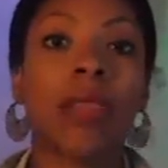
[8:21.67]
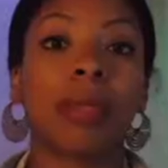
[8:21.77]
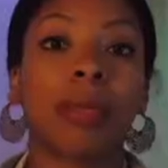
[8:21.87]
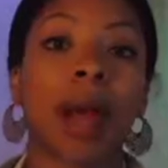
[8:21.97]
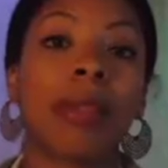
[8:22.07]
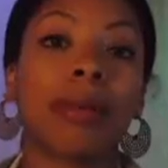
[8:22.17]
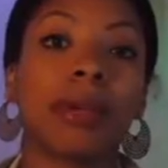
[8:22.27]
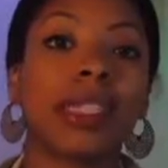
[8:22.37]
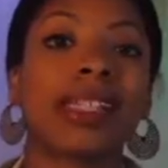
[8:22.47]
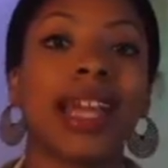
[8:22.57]
The problem
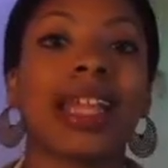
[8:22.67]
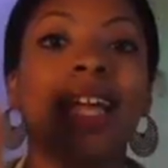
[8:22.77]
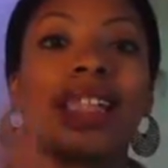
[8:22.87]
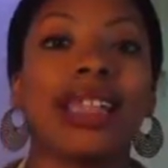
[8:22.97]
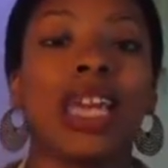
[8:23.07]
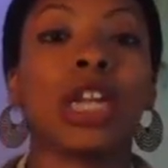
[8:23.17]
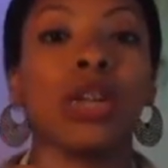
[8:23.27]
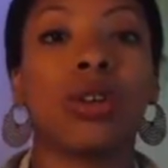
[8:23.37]
is that they